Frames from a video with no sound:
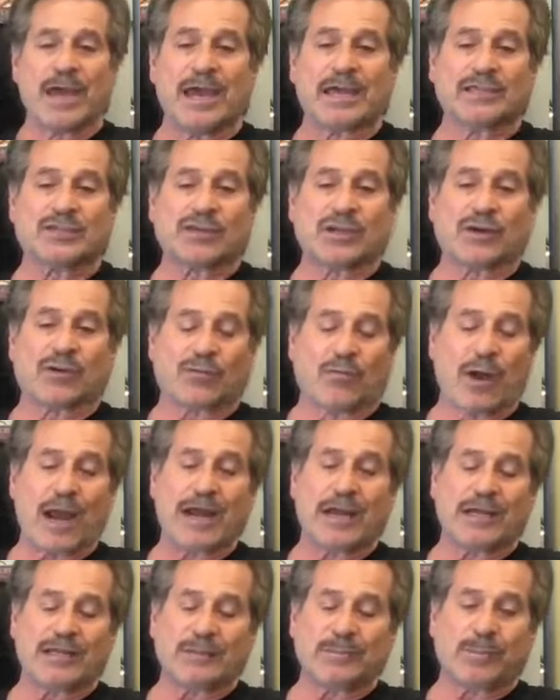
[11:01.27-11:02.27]
it's the
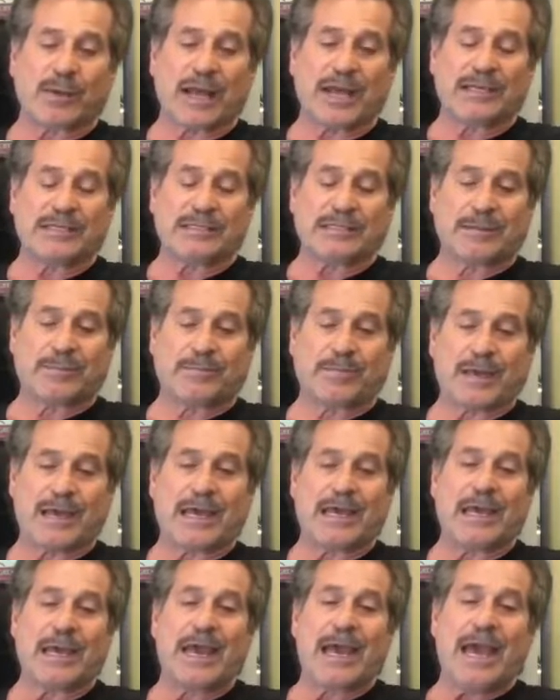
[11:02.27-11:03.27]
greatest place to
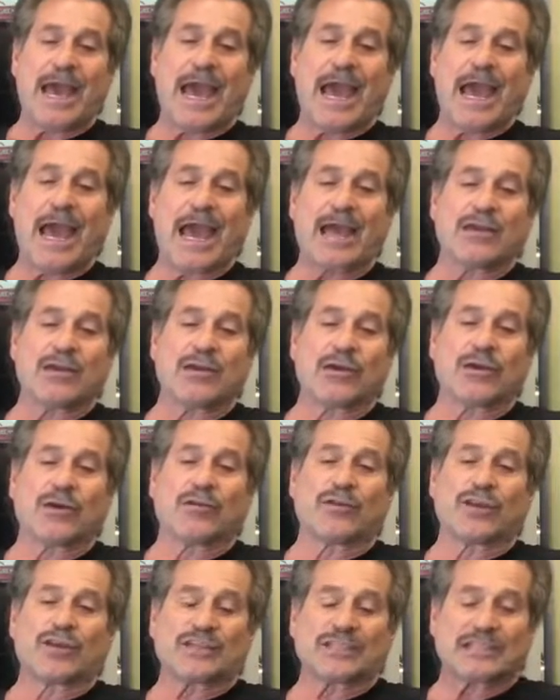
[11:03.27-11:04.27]
be, and
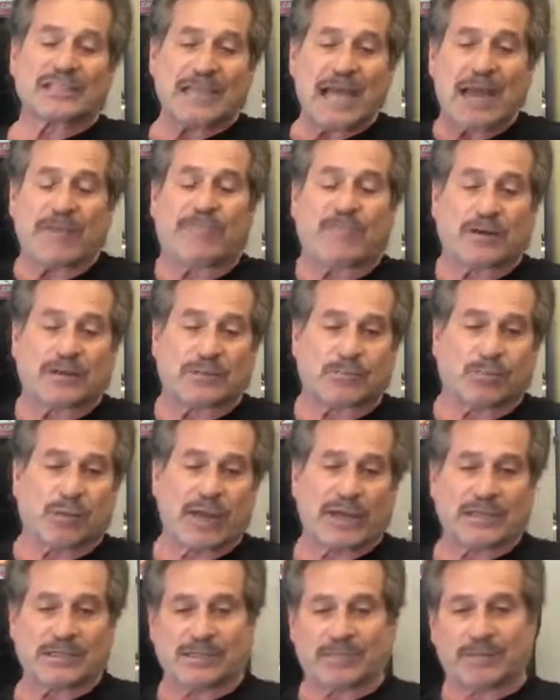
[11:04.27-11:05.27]
you're the safest
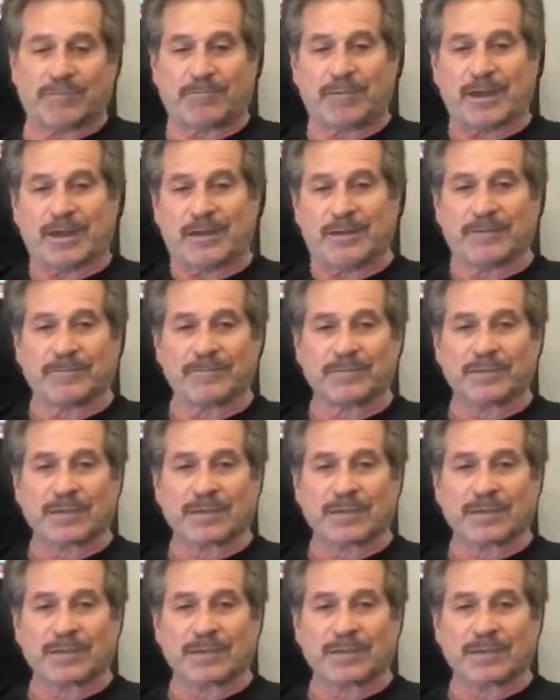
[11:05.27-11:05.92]
place to be.